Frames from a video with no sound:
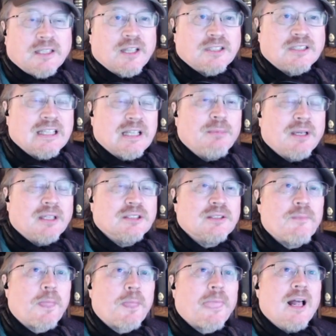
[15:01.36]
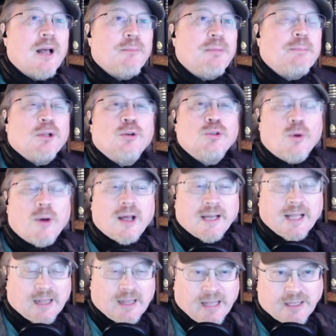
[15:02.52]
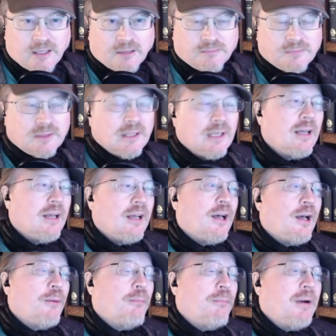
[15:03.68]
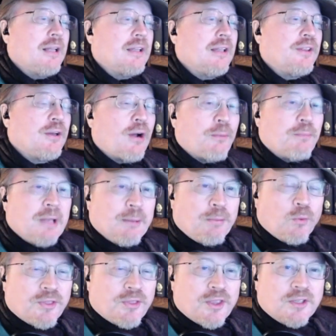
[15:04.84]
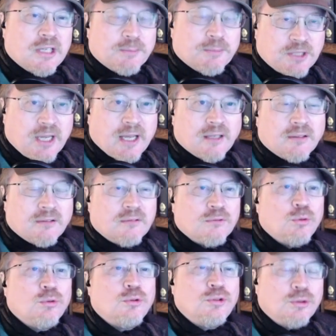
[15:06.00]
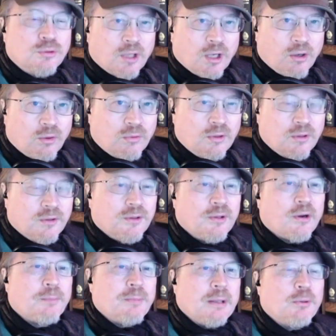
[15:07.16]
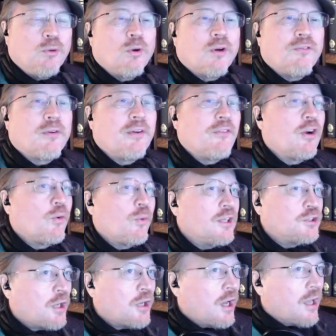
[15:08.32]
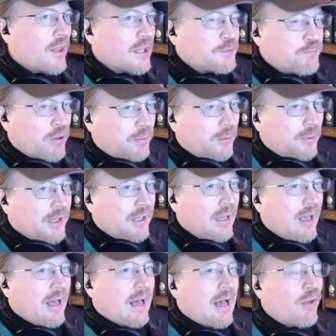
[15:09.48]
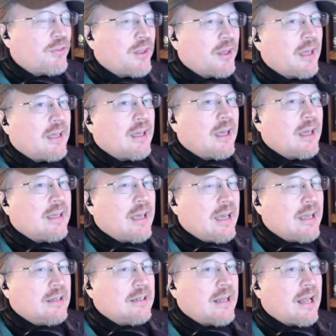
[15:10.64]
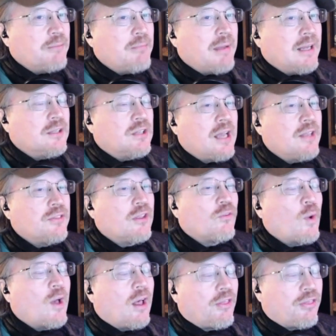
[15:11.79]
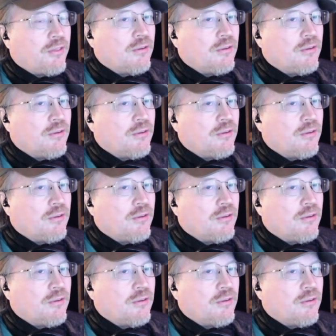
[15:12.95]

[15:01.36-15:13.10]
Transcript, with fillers: see them as people who know how to get elected. But there are people within the deep state who do know. There are people who are very, very rich. That's probably how they gain and maintain their wealth,